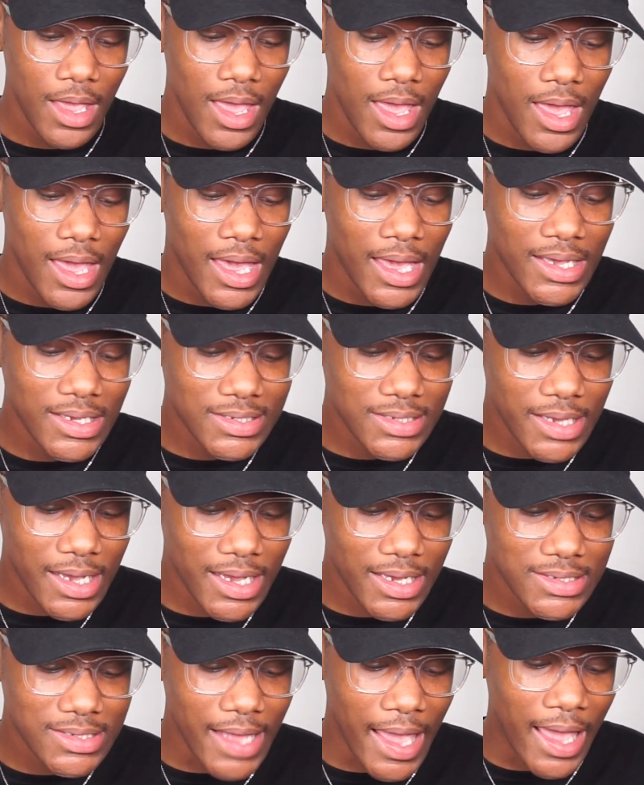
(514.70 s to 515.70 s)
He
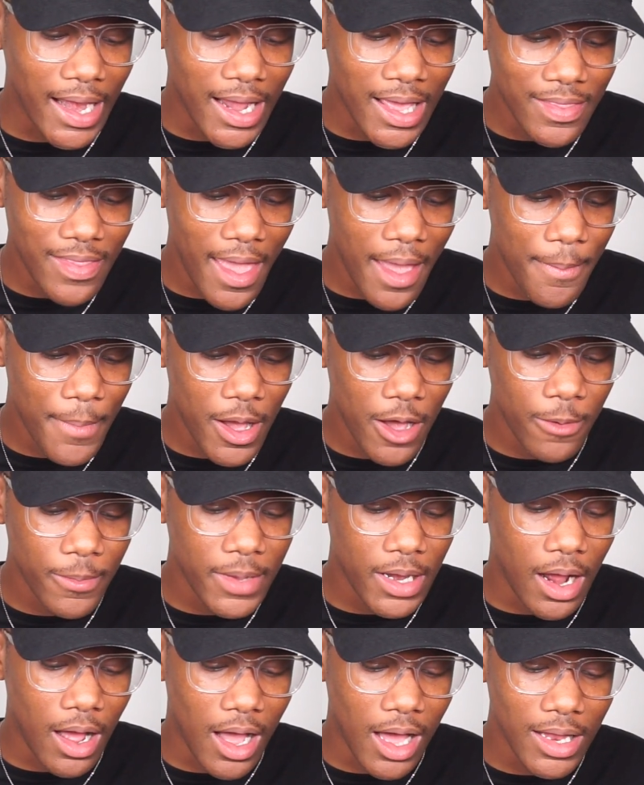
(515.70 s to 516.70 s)
says, "And in that
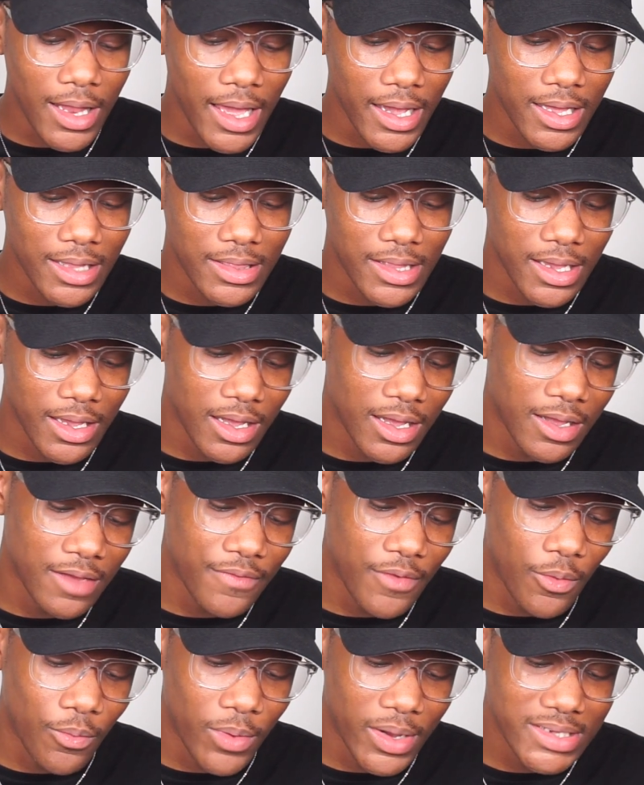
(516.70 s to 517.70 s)
moment, all I could think
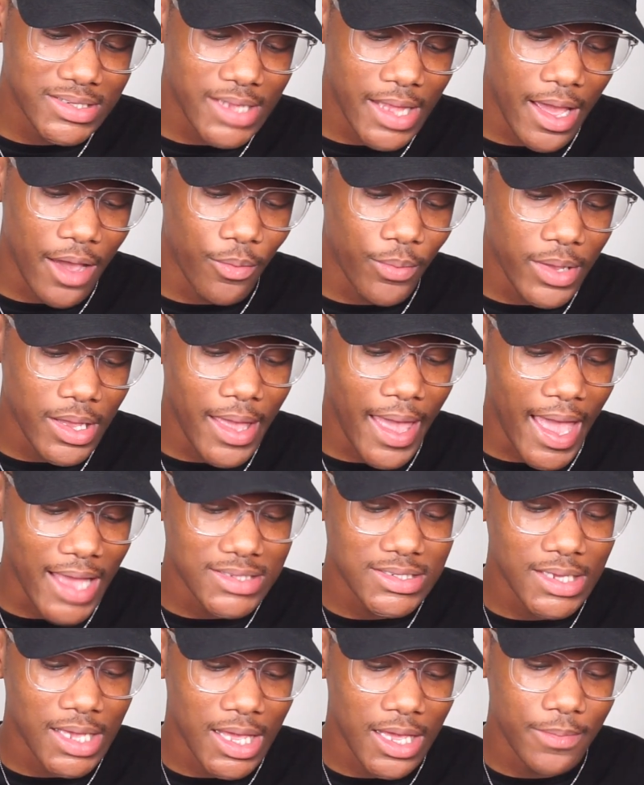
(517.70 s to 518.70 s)
of was that we had
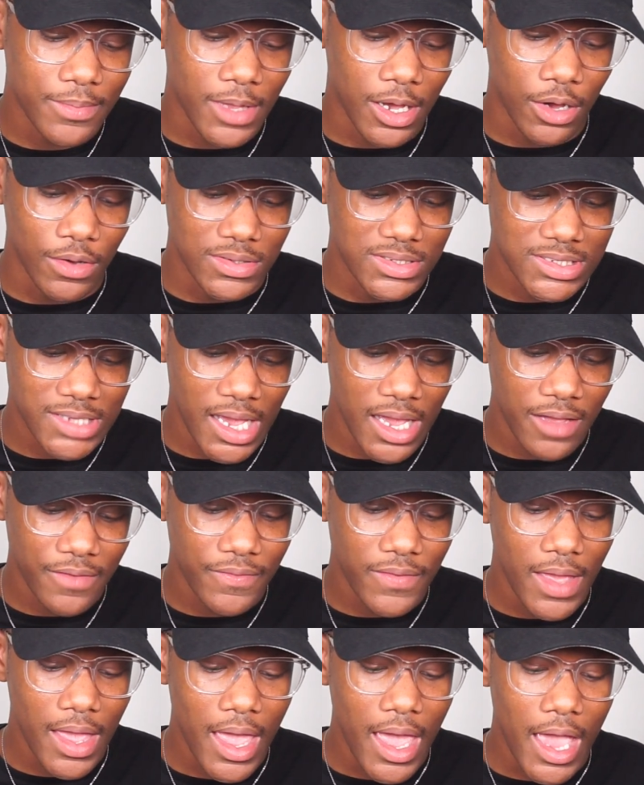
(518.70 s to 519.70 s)
to keep the host safe
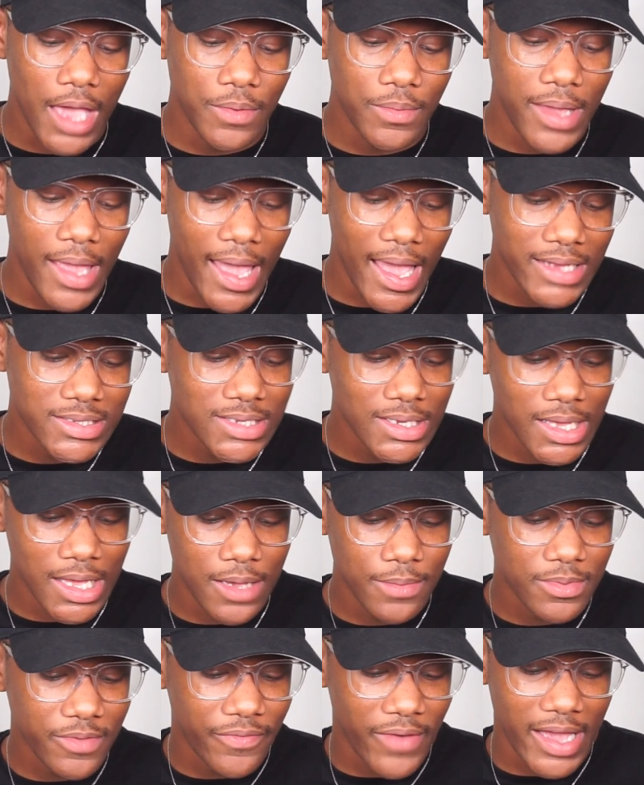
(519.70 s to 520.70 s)
and we had to
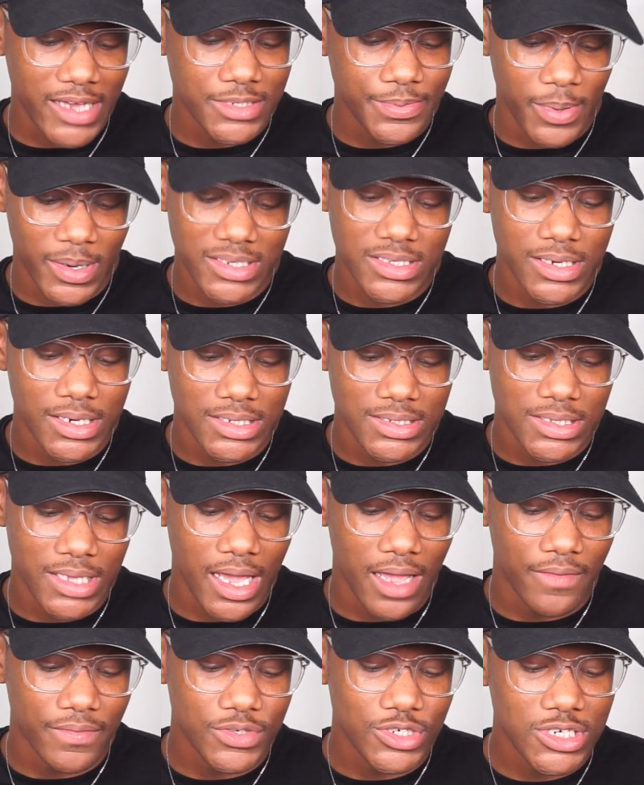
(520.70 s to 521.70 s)
keep the vice president
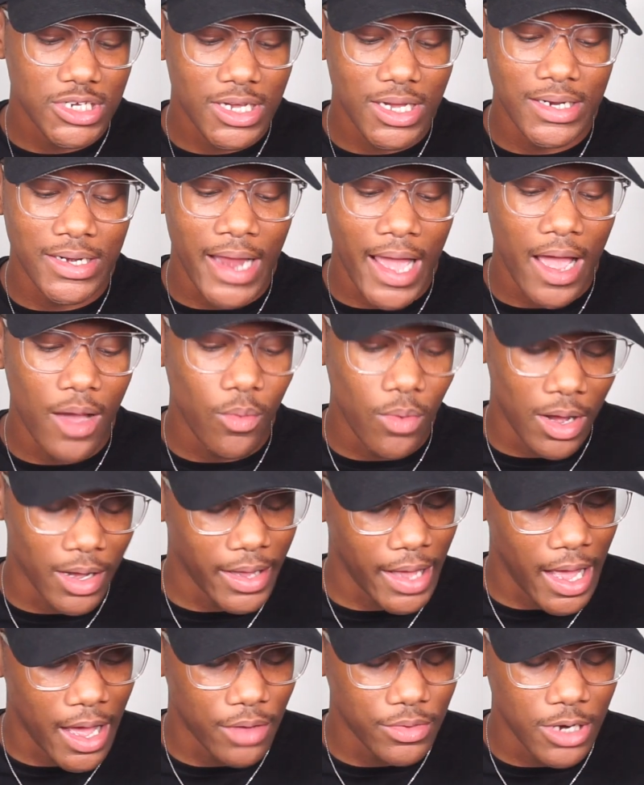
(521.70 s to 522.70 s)
safe. She could not walk
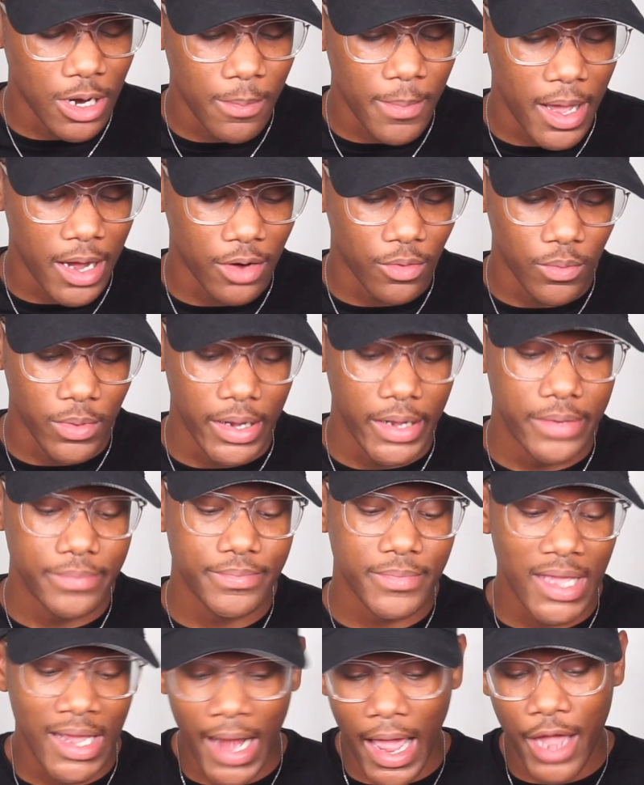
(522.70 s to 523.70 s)
out no matter what."
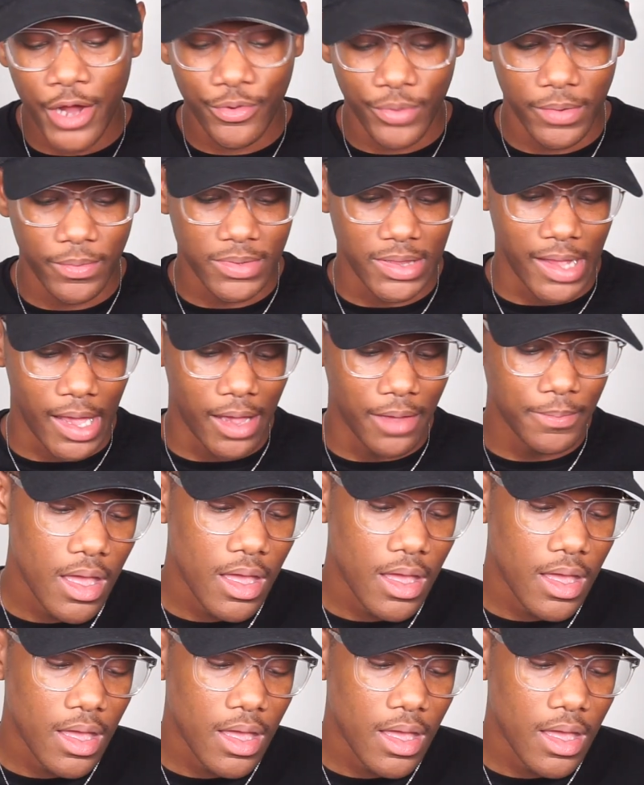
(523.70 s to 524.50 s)
And I agree with that.